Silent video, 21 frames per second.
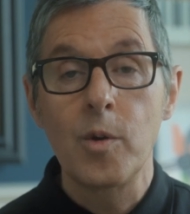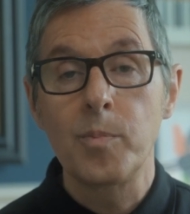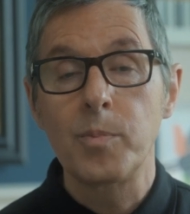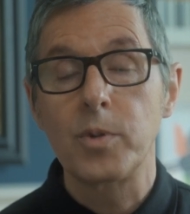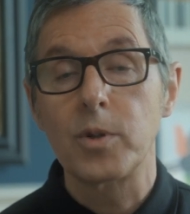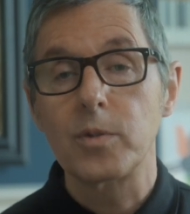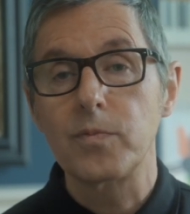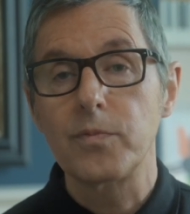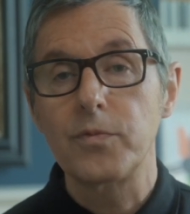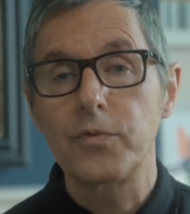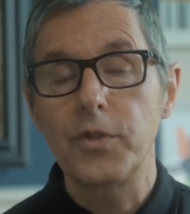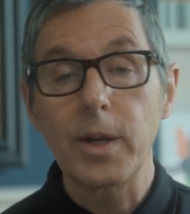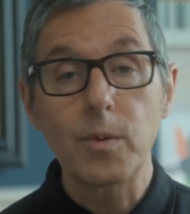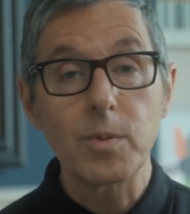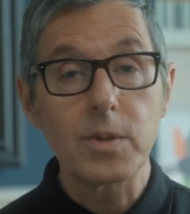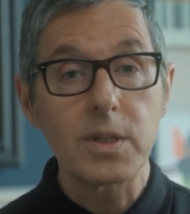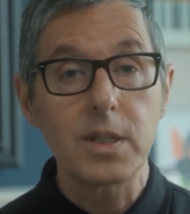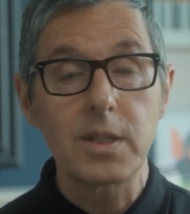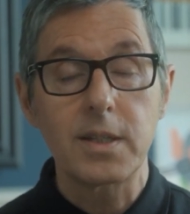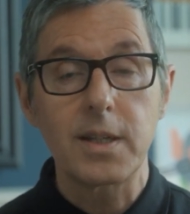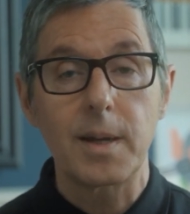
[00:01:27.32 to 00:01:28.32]
But
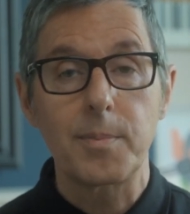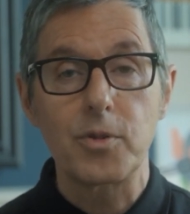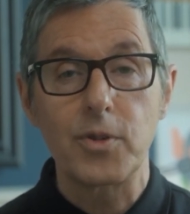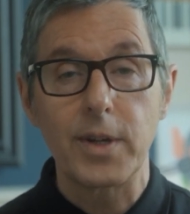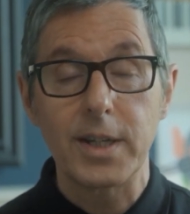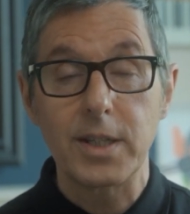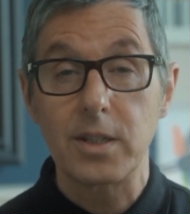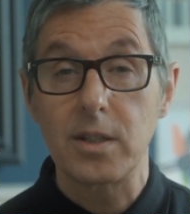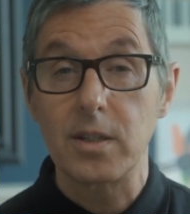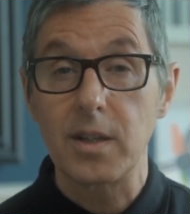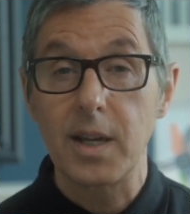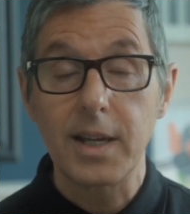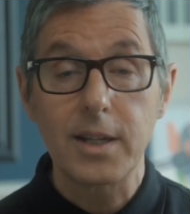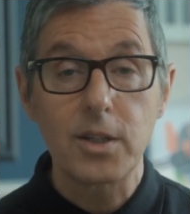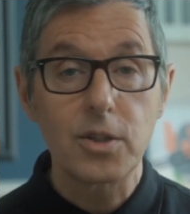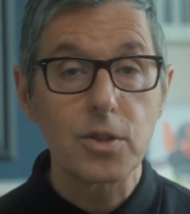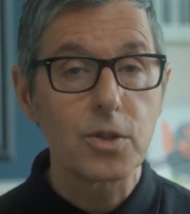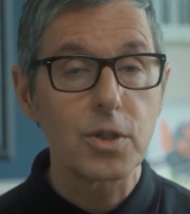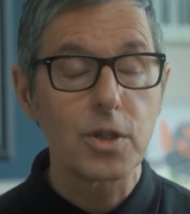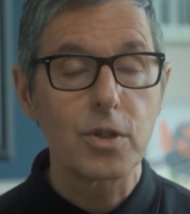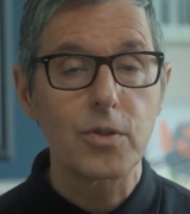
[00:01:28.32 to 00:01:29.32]
frequency separation, it
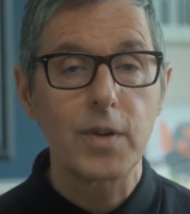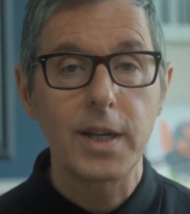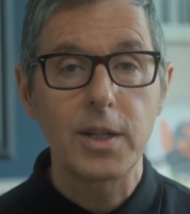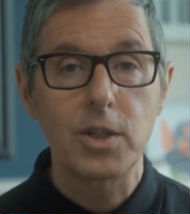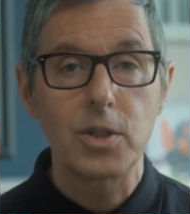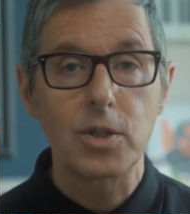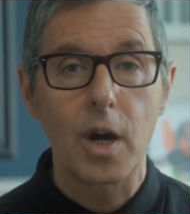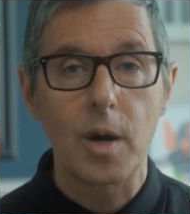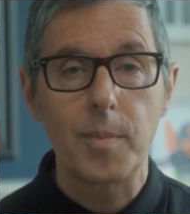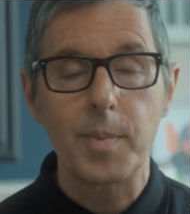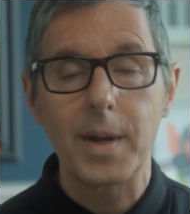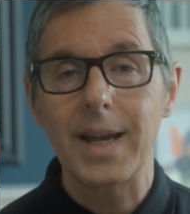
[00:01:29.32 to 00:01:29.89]
does a great job.